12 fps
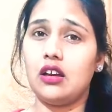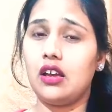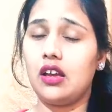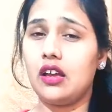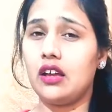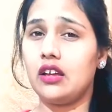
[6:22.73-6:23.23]

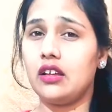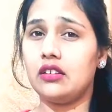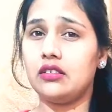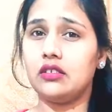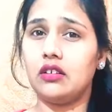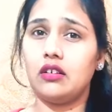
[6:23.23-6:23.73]

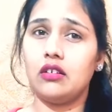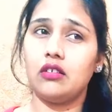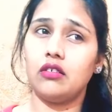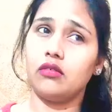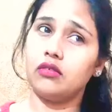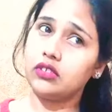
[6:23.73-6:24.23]
And
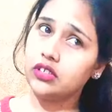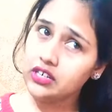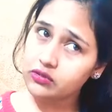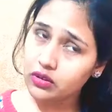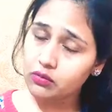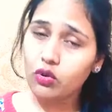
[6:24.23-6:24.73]
there
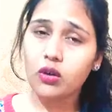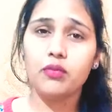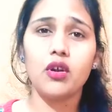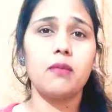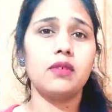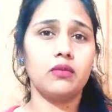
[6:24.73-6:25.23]
is one more
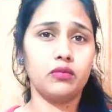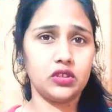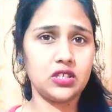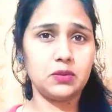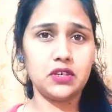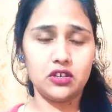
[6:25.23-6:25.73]
problem
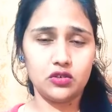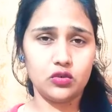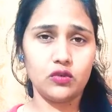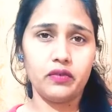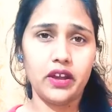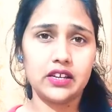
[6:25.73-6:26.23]
with speaking
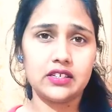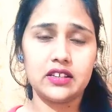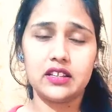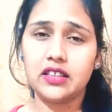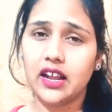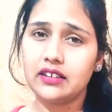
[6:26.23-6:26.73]
too fast,
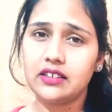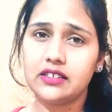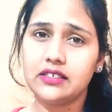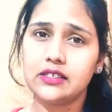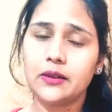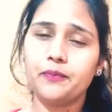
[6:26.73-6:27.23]
and that
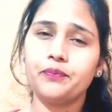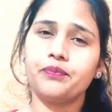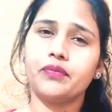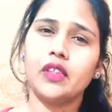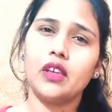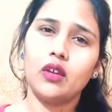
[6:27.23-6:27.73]
is,
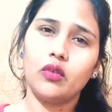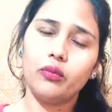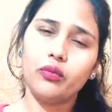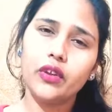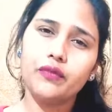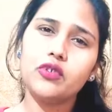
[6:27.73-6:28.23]

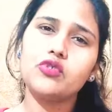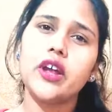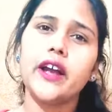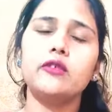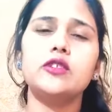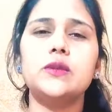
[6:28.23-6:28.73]
if you
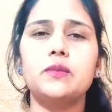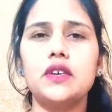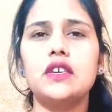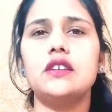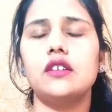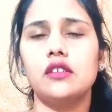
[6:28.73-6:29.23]
try to
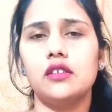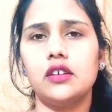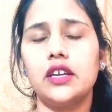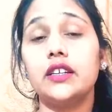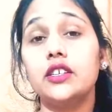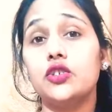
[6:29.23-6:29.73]
speak
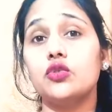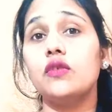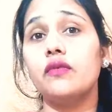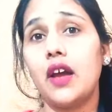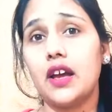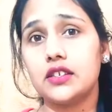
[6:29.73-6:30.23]
English
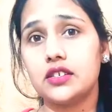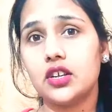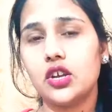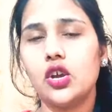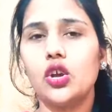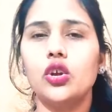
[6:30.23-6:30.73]
too fast,
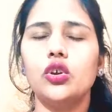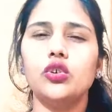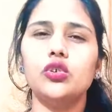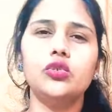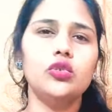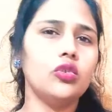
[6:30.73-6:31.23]

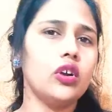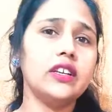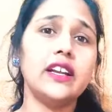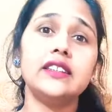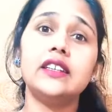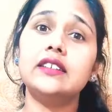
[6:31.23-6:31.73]
you do
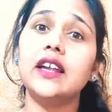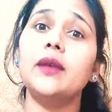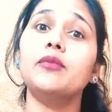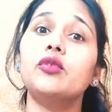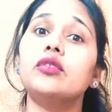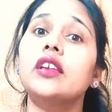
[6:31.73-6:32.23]
not get the
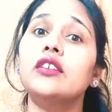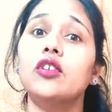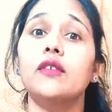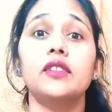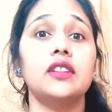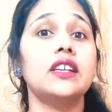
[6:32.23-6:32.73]
time to
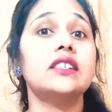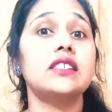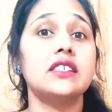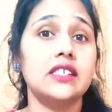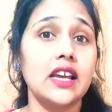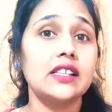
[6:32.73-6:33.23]
think of the next
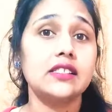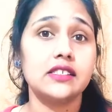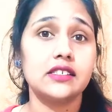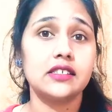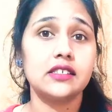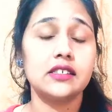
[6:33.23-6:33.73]

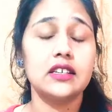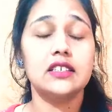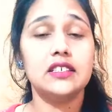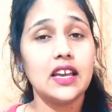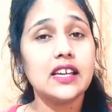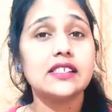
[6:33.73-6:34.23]
sentence.
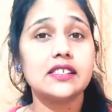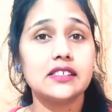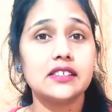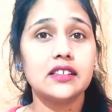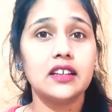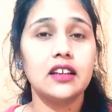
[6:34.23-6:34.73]

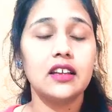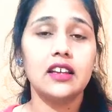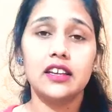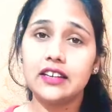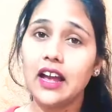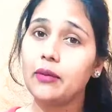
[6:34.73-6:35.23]
Yes,
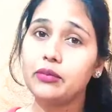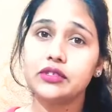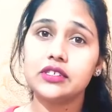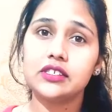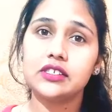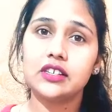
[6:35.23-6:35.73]
it
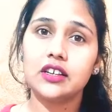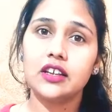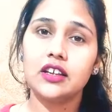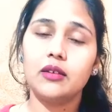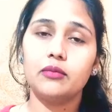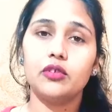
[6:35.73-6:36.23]
happens,
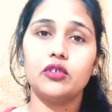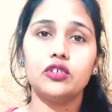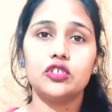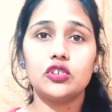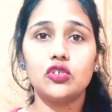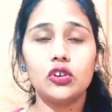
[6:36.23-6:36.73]

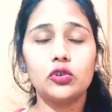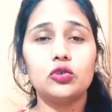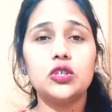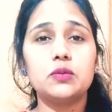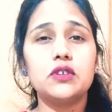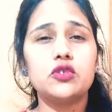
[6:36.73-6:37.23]
because in order
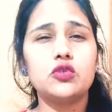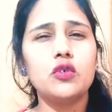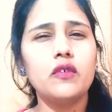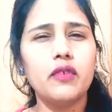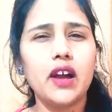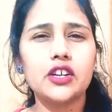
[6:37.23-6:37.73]
to speak
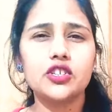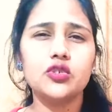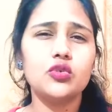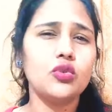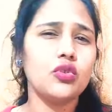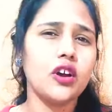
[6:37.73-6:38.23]
too fast,
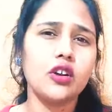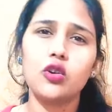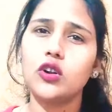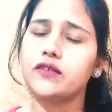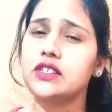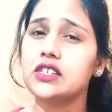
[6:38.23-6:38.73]
you run
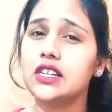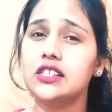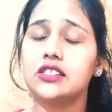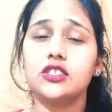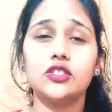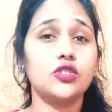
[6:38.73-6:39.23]
out of
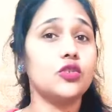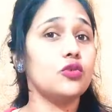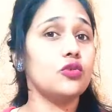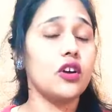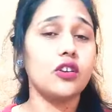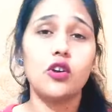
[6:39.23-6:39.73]
sentences,
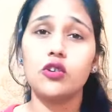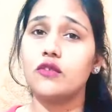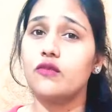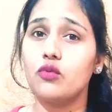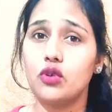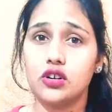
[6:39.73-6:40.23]
you run out
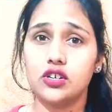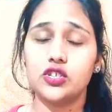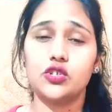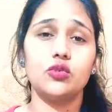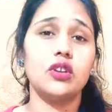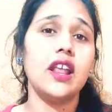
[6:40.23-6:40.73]
of
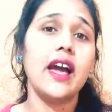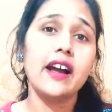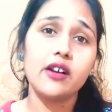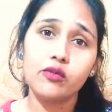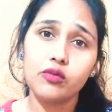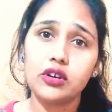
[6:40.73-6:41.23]
words, you
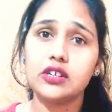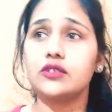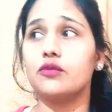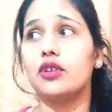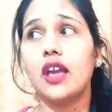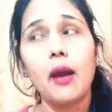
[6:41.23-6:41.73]
lack
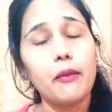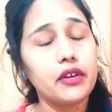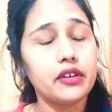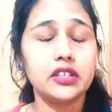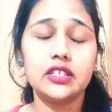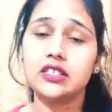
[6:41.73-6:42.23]
words,
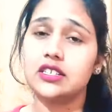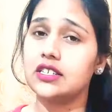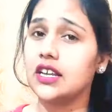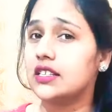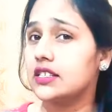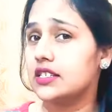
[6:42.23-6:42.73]
vocabulary,
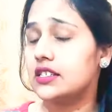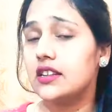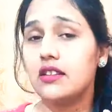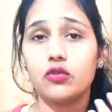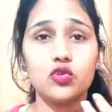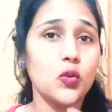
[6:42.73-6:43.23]
sentences,
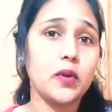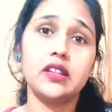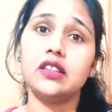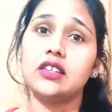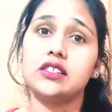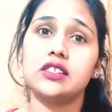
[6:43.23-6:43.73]
and so
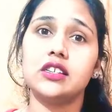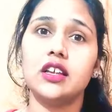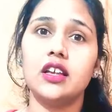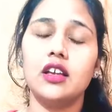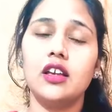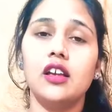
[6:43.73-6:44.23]
many things.
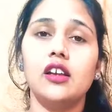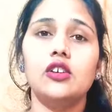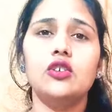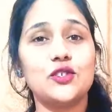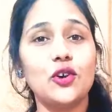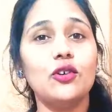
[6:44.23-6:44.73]

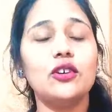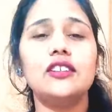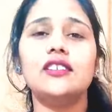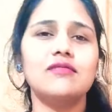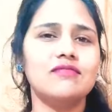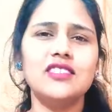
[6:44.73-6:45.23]

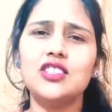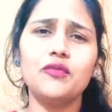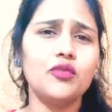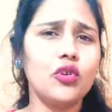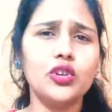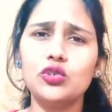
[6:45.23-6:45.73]
So it's
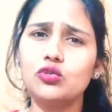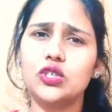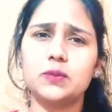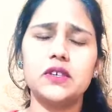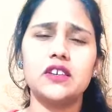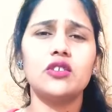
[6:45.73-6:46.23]
of no
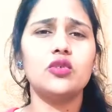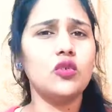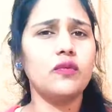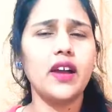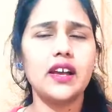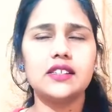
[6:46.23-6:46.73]
use. Speaking
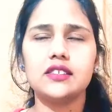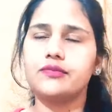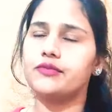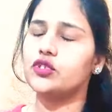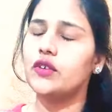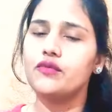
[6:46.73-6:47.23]
too fast
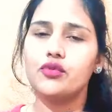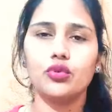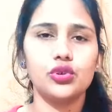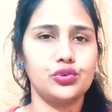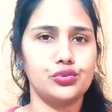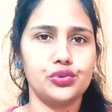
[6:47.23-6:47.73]
is of
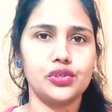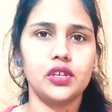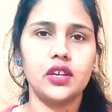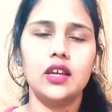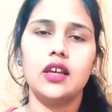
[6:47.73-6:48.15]
no use.